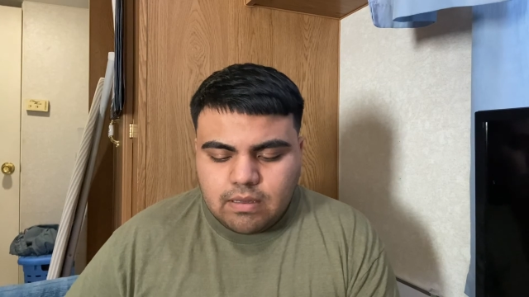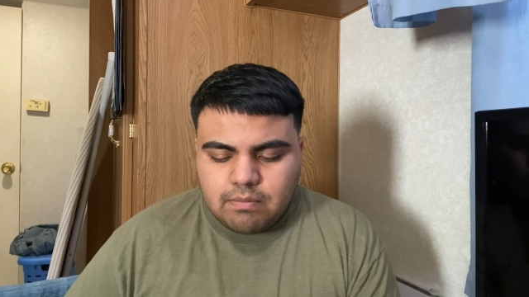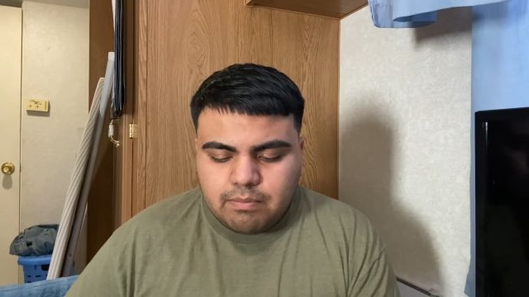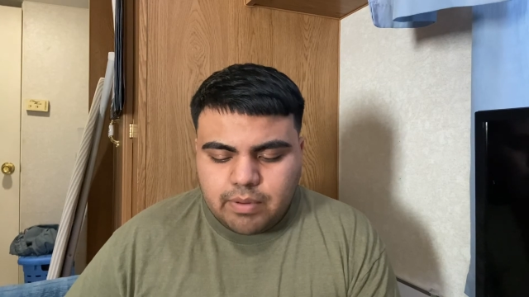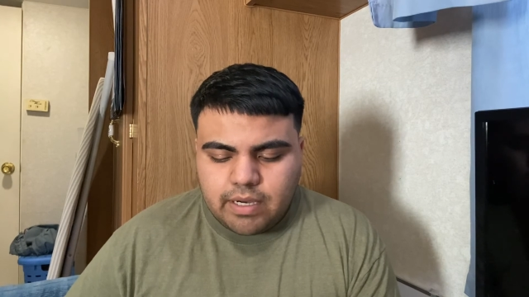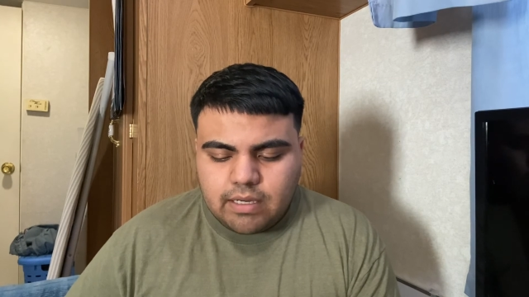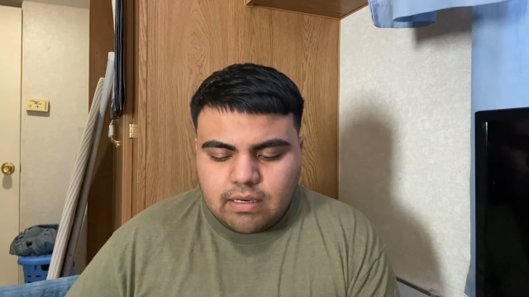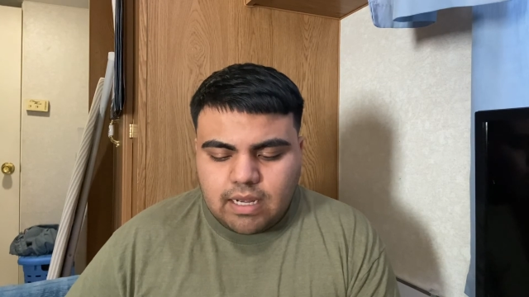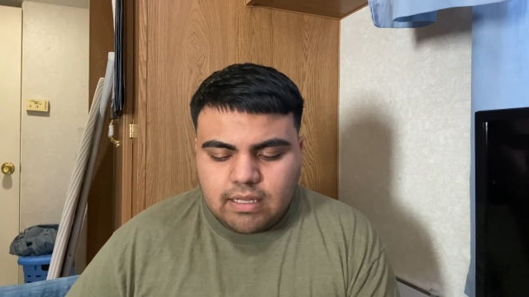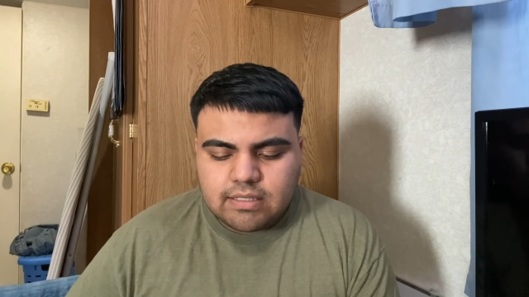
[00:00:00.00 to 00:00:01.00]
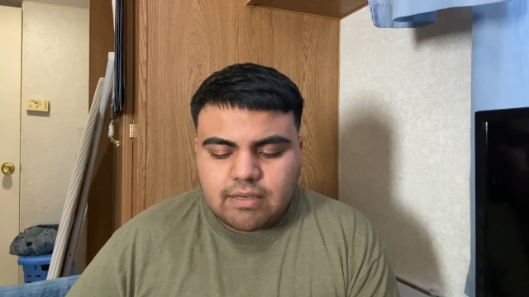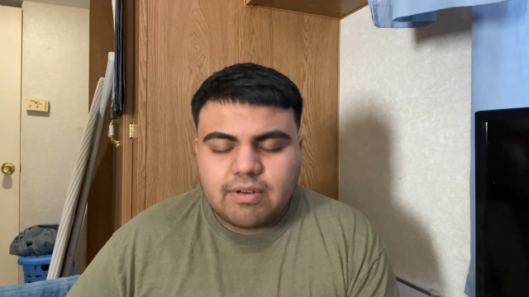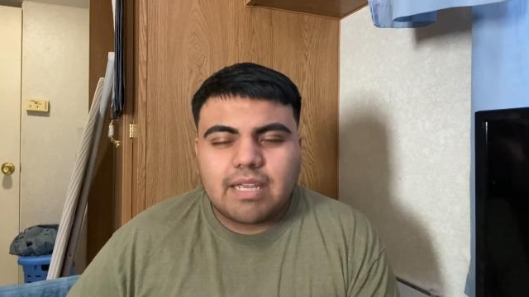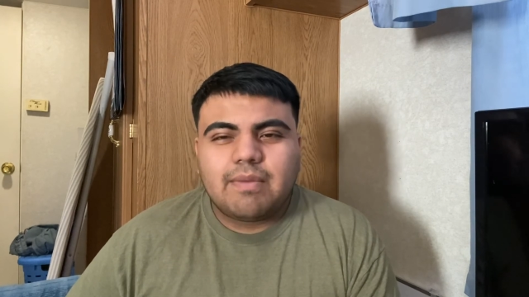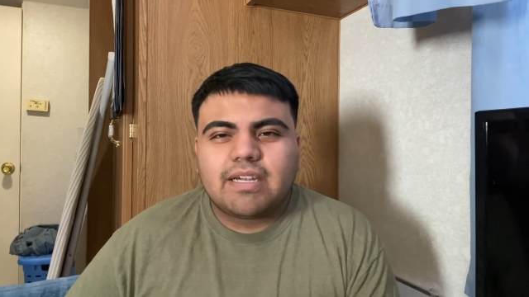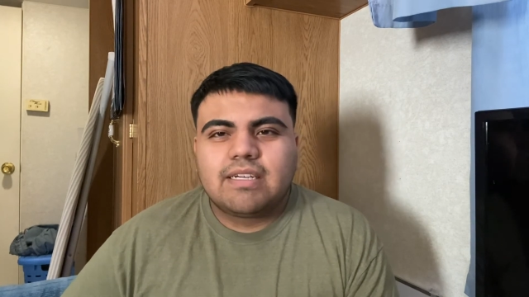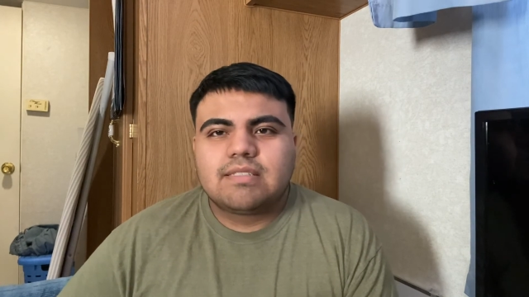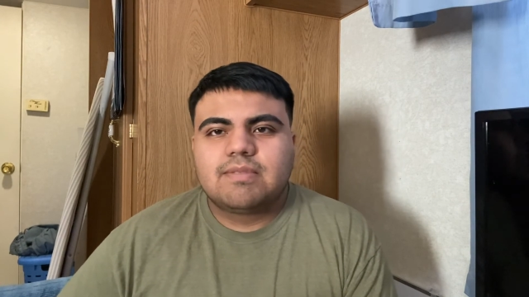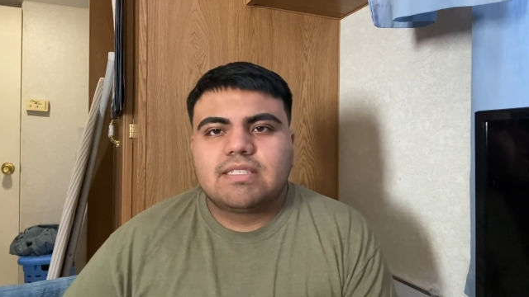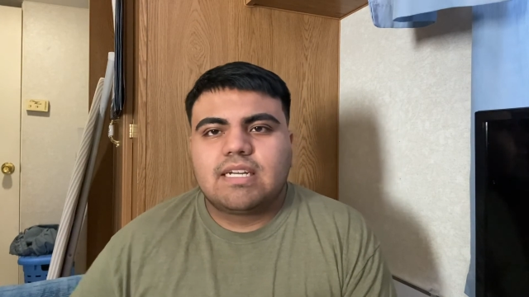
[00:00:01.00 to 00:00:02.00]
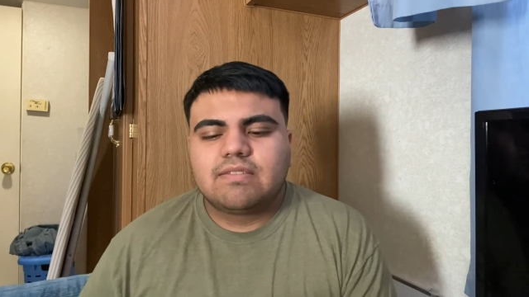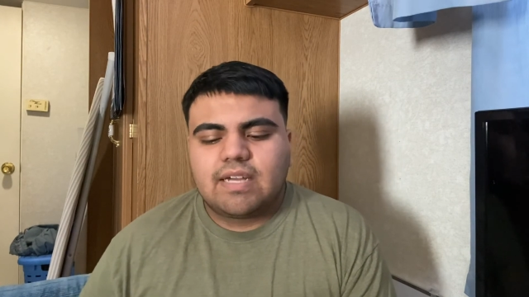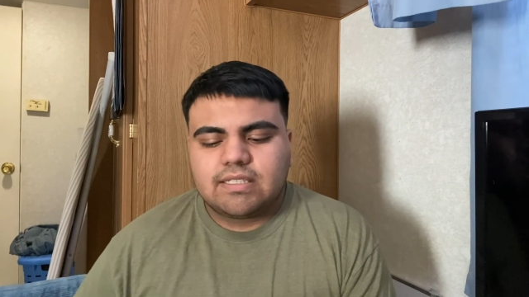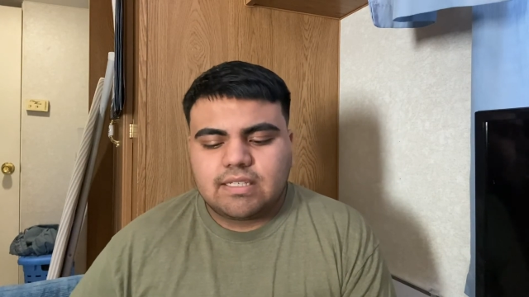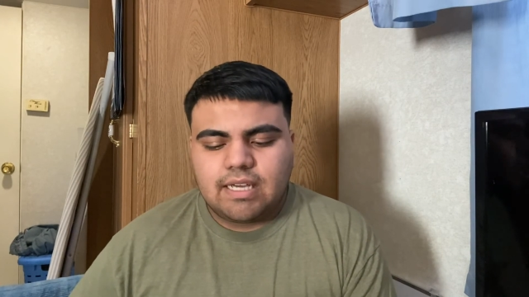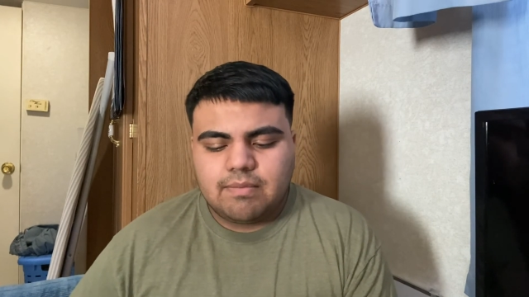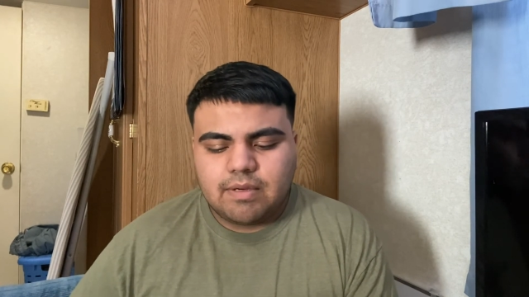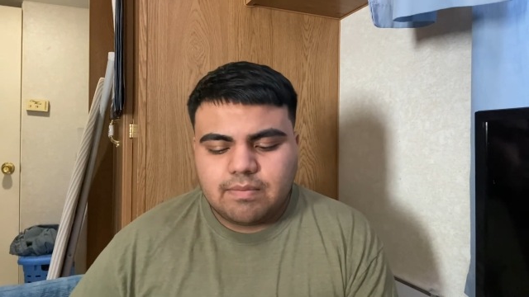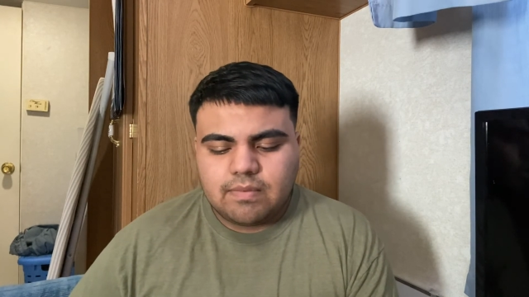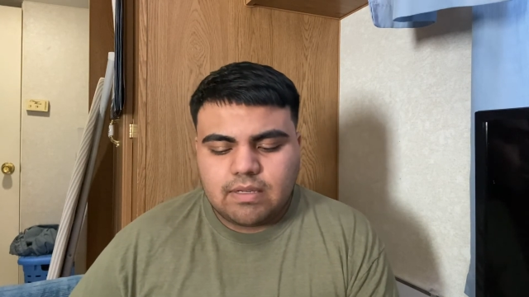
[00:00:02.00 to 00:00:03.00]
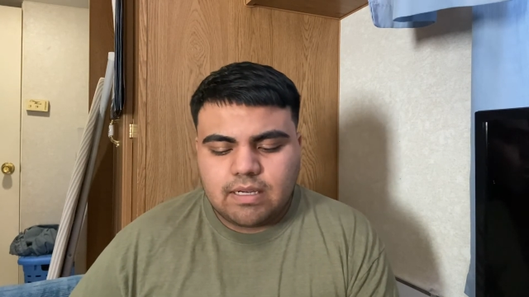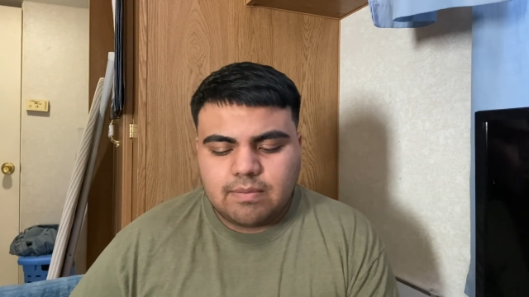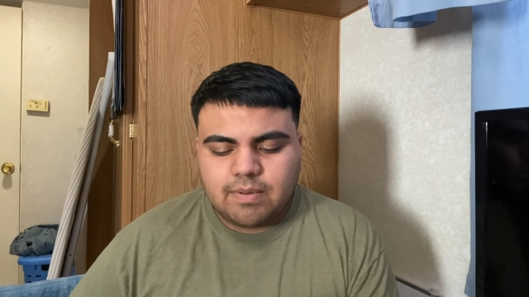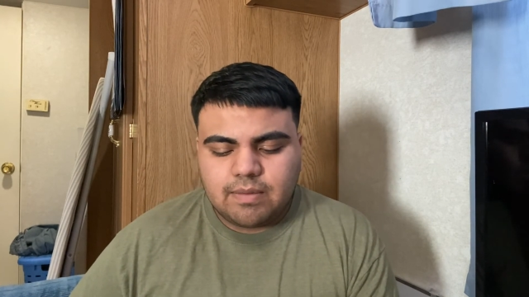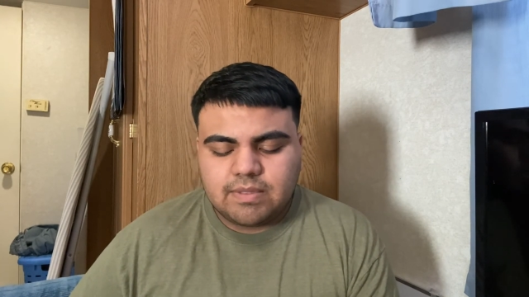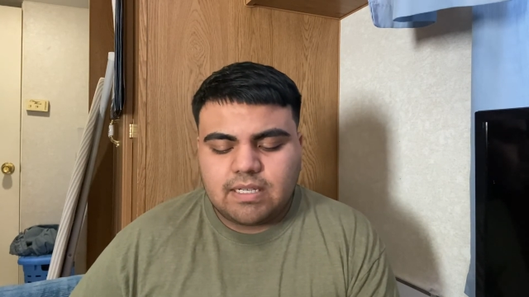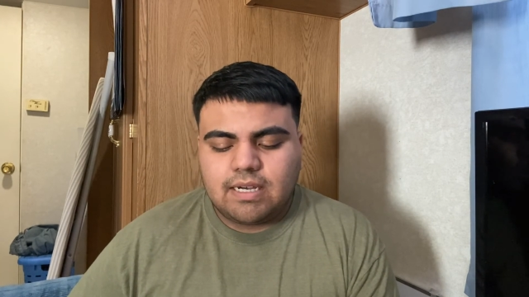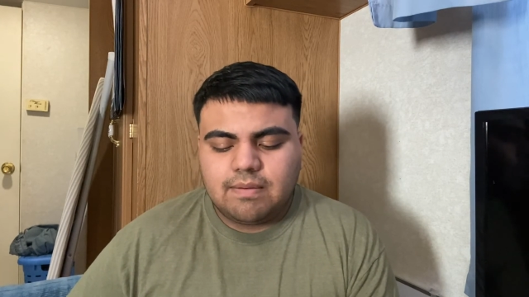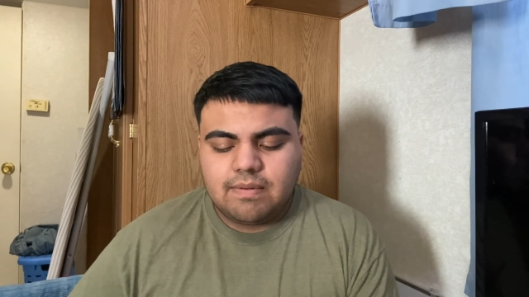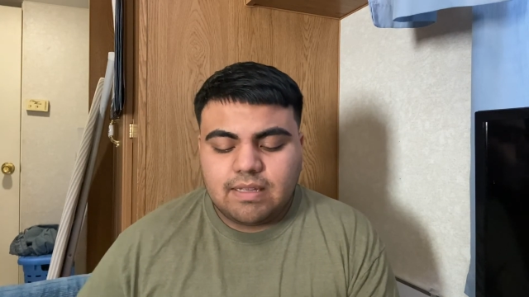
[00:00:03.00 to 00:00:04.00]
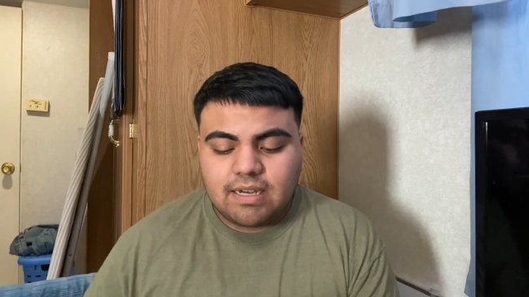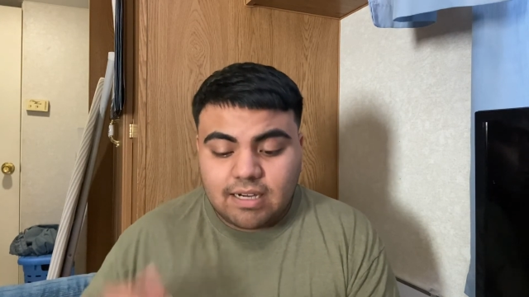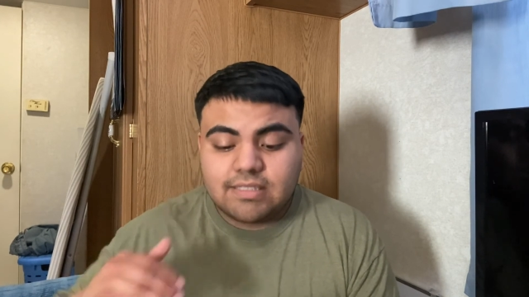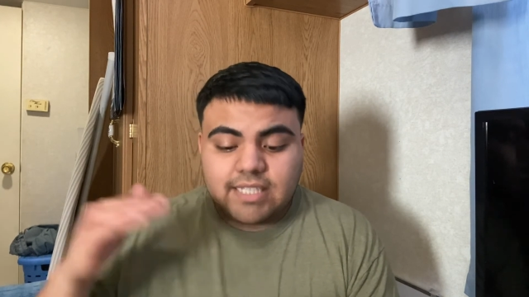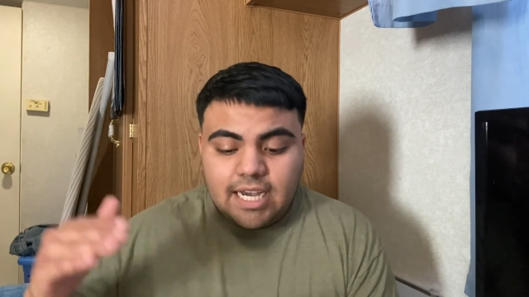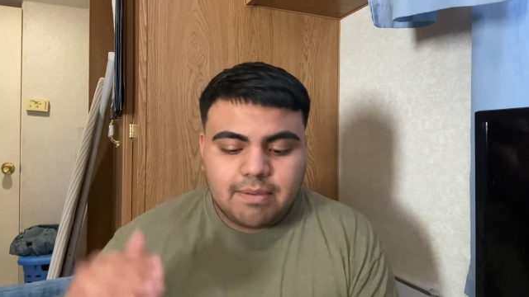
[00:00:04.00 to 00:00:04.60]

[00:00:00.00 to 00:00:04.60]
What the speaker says: but at least I want to get my customer satisfaction game up on top,